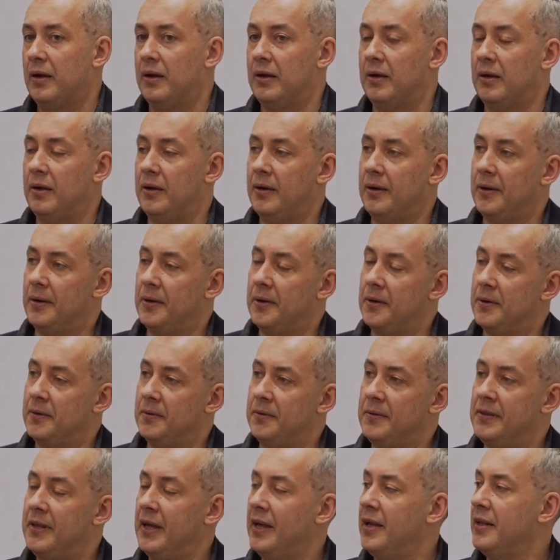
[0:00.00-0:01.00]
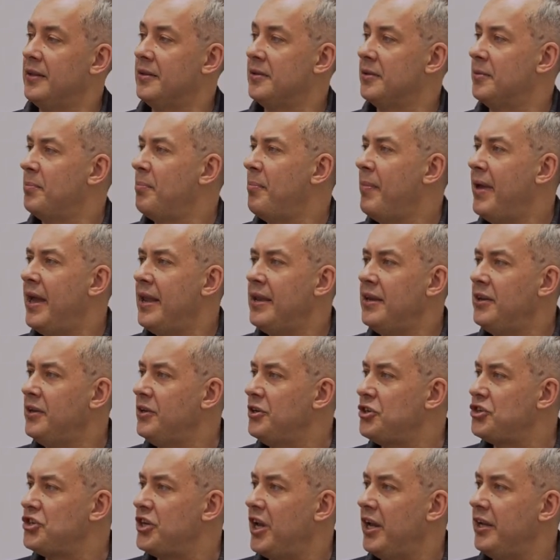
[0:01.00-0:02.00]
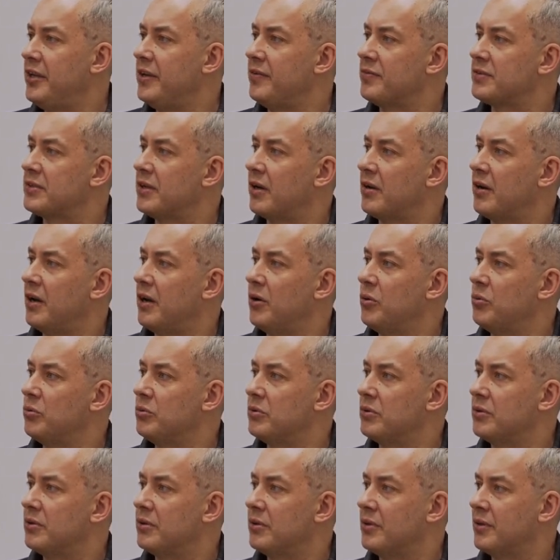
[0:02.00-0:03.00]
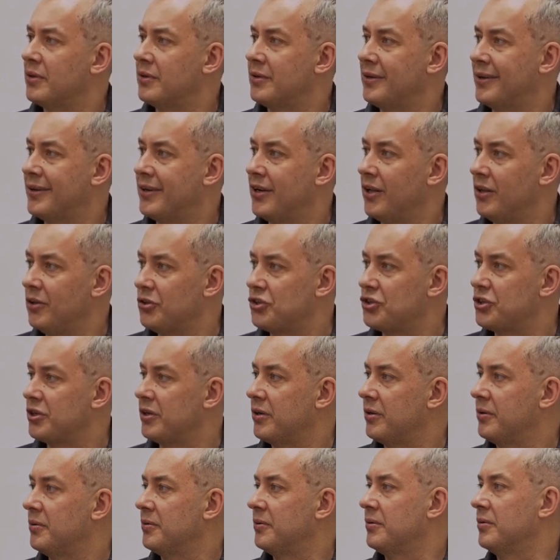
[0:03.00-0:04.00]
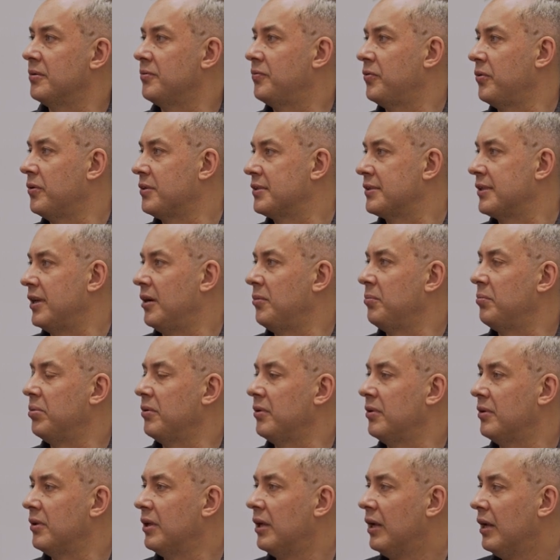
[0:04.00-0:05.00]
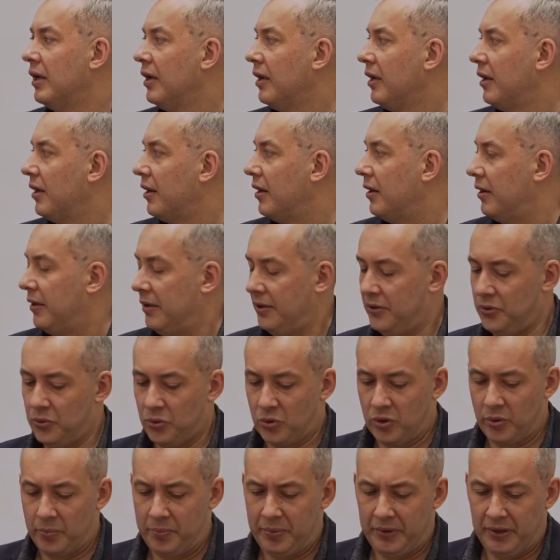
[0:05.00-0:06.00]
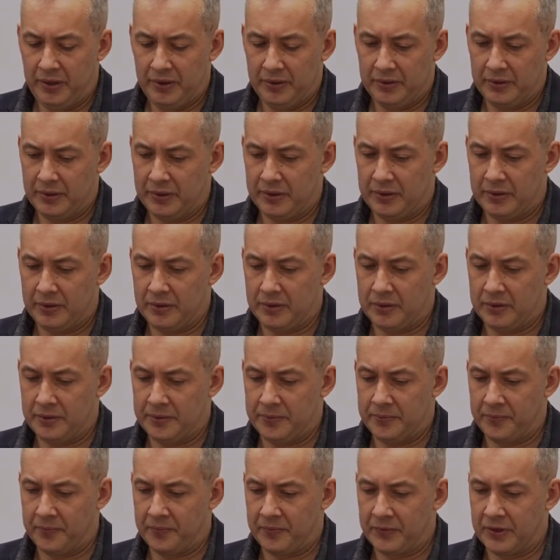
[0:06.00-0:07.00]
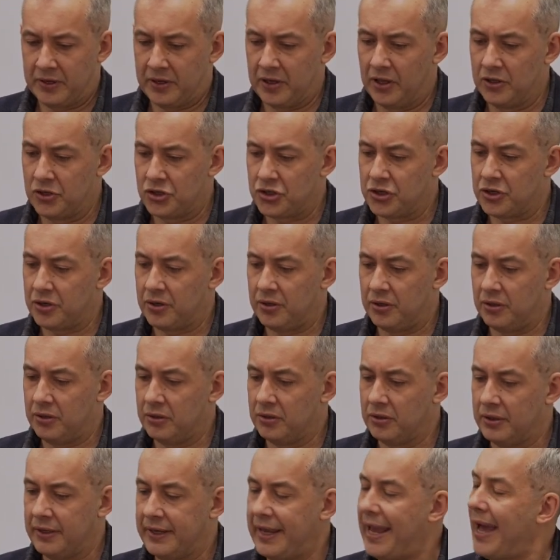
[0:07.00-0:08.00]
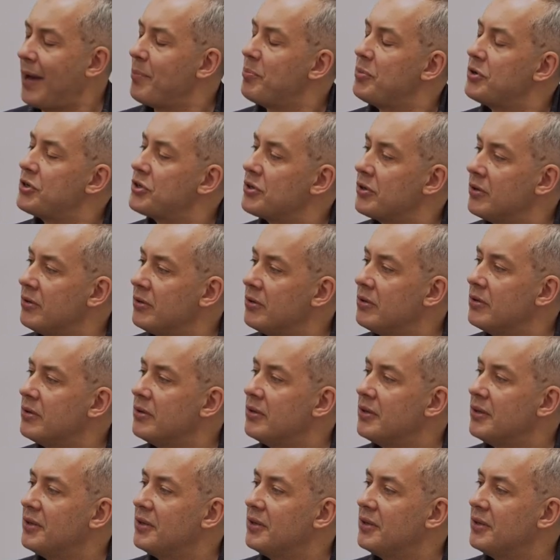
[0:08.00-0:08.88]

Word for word: Uh, then many initiatives around culture, for example, uh, European um, cultural capital.